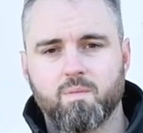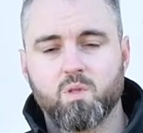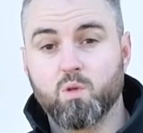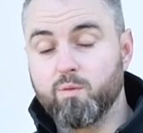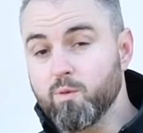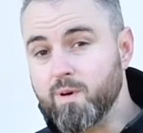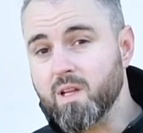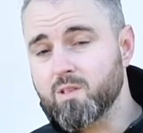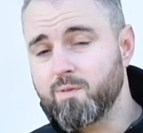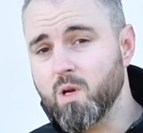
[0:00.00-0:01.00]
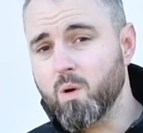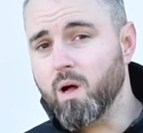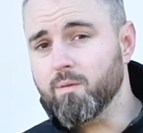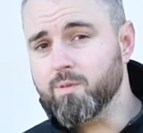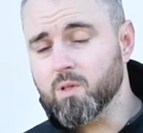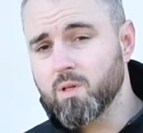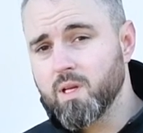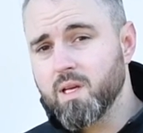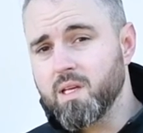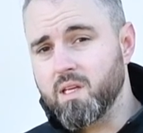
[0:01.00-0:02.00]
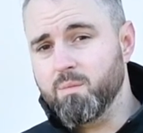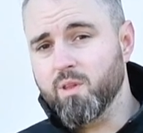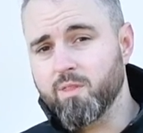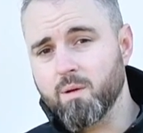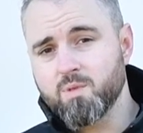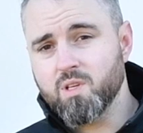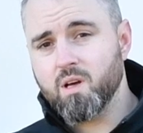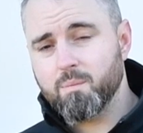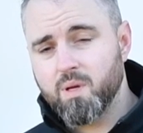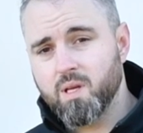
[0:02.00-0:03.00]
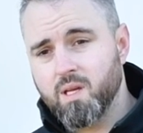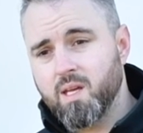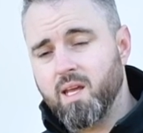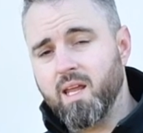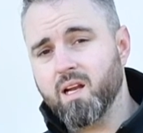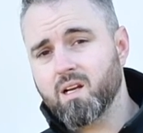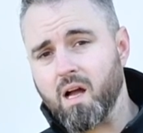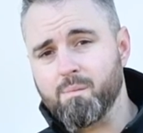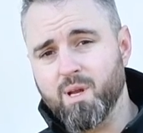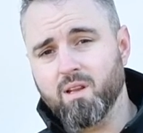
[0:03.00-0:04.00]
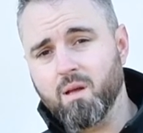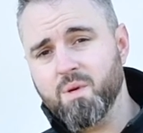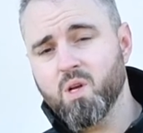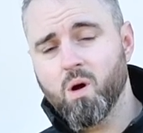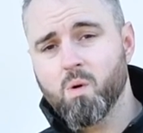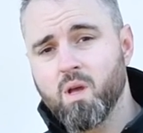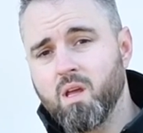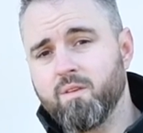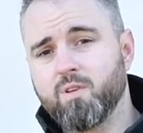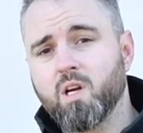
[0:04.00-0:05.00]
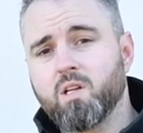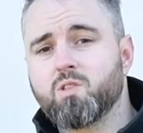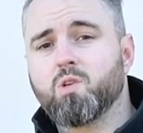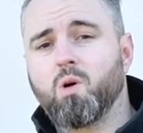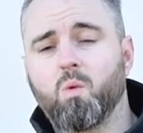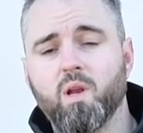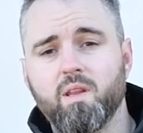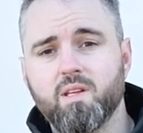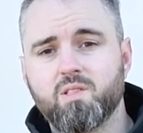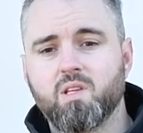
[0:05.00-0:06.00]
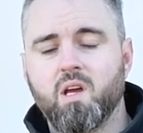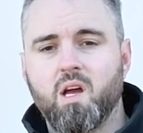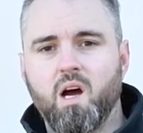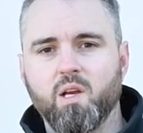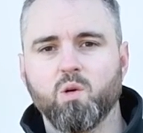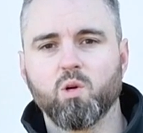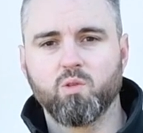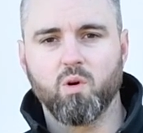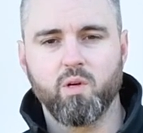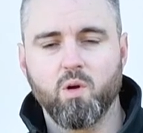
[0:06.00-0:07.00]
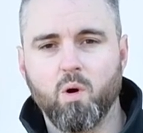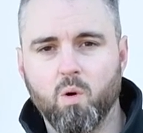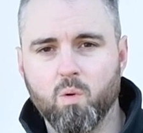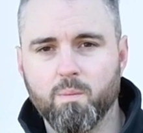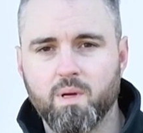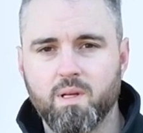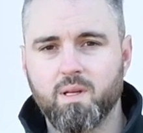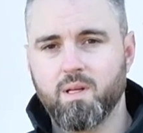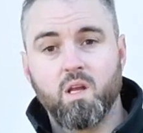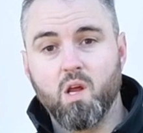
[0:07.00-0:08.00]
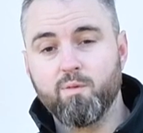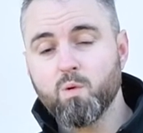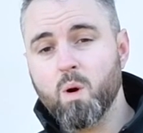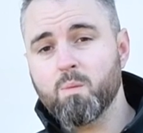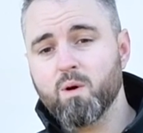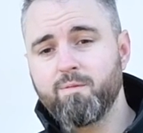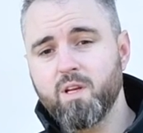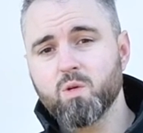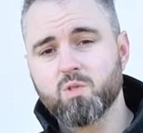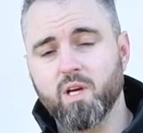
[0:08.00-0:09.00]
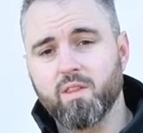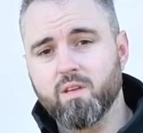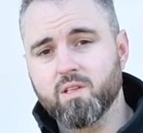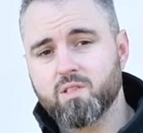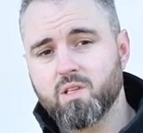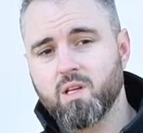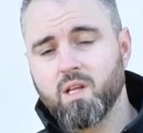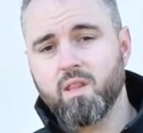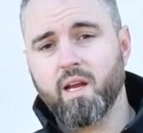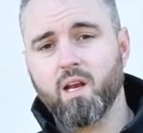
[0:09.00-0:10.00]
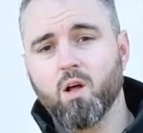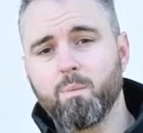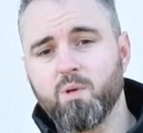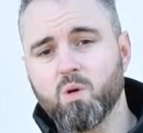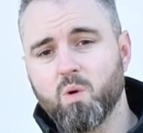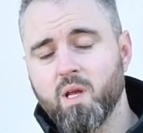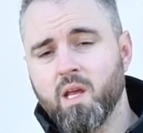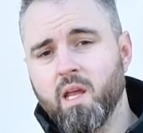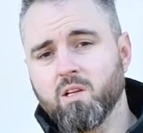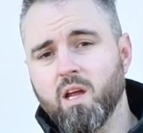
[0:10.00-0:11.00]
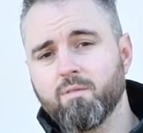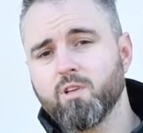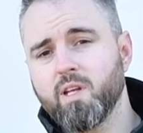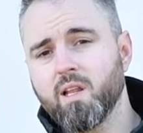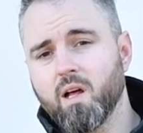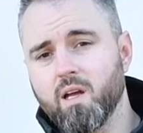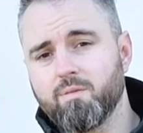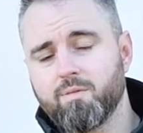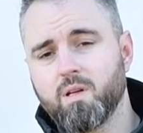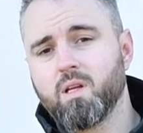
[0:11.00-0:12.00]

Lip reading: So if you found this video helpful, give me a thumbs up, and then comment. Let me know if you're going to install one of these on your door, your home. And if you want more videos like this that can help you in your everyday life,